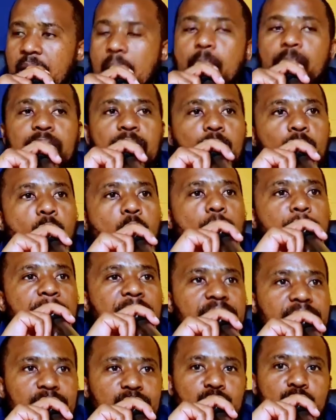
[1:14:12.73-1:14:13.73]
I want to go
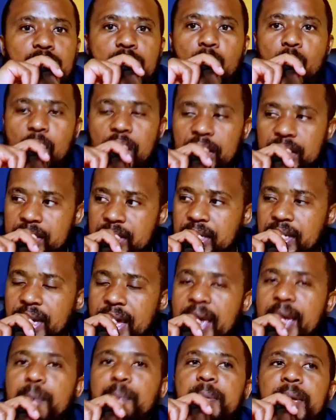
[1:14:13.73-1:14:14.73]
back into the world
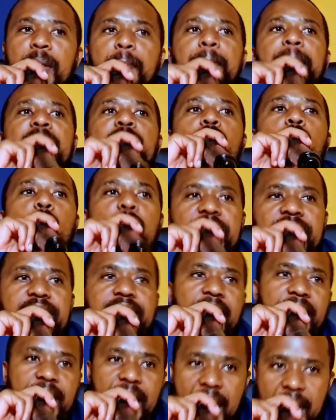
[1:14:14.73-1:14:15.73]
and be
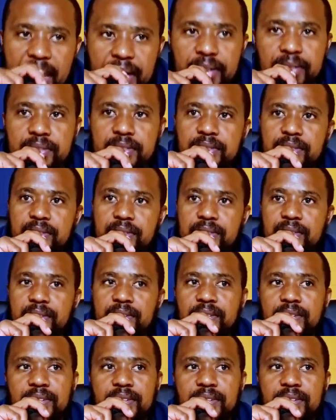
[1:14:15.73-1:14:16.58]
bewitched again.